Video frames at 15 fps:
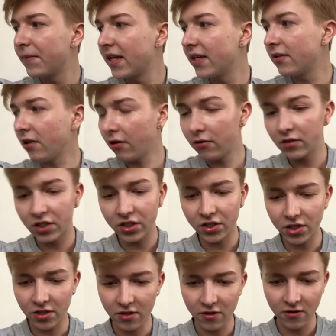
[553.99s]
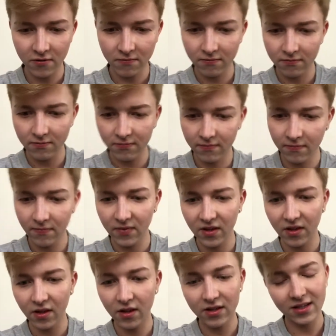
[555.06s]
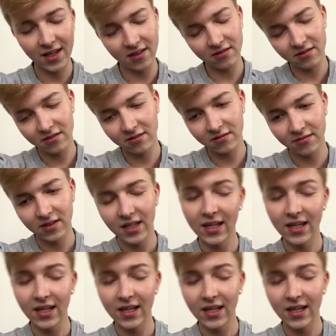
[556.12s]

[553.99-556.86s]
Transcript: And our teacher, nice,